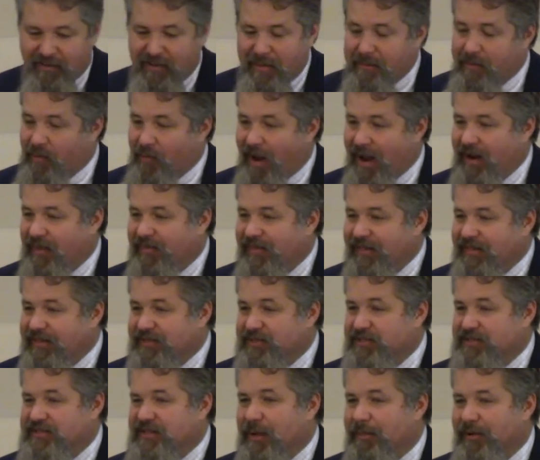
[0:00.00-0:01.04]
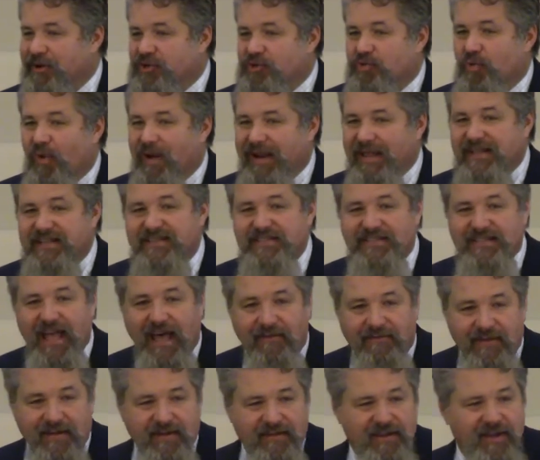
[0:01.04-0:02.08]
remember right, I think this is number
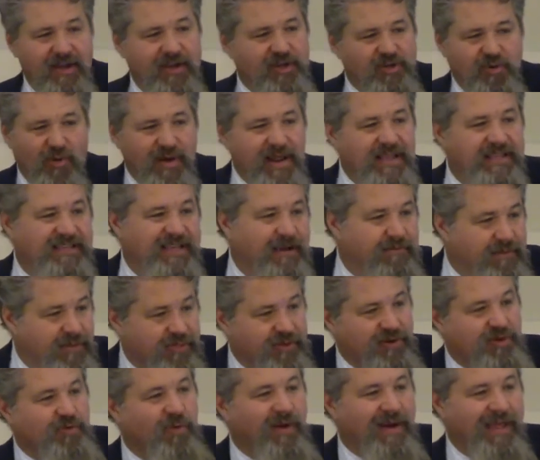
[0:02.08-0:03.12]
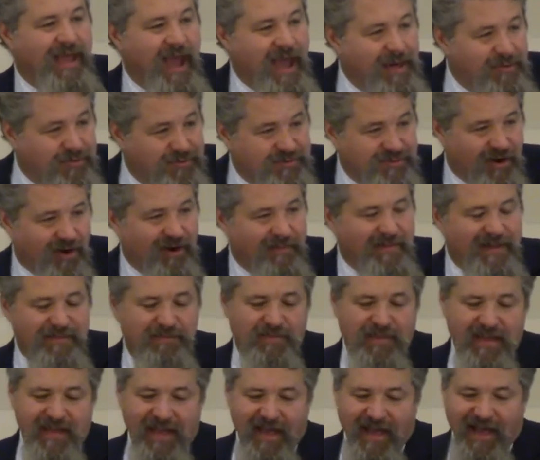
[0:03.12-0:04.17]
27, 27th or 28th
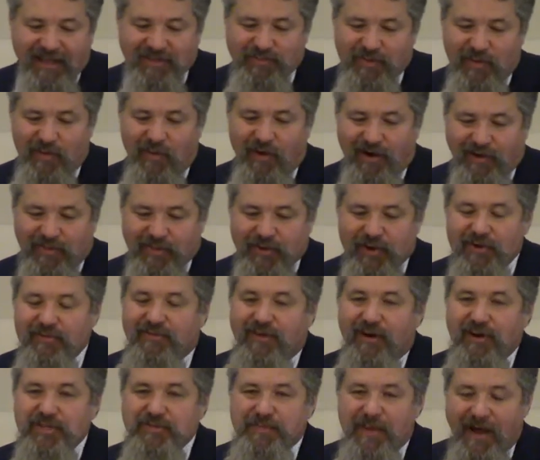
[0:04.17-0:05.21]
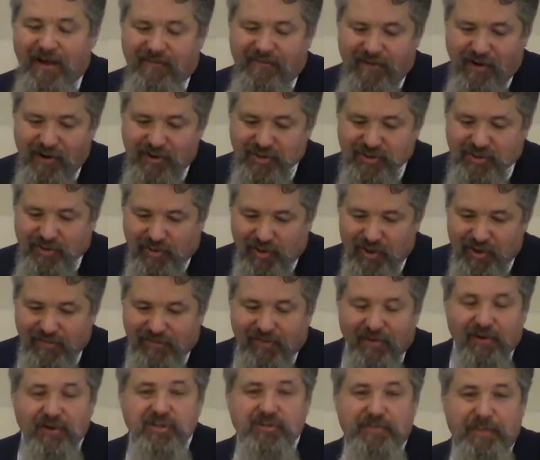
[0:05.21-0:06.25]
sermon as we work through verse by verse through
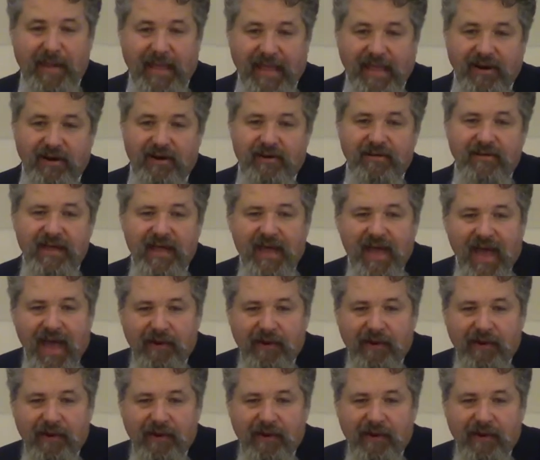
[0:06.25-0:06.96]
1 Peter.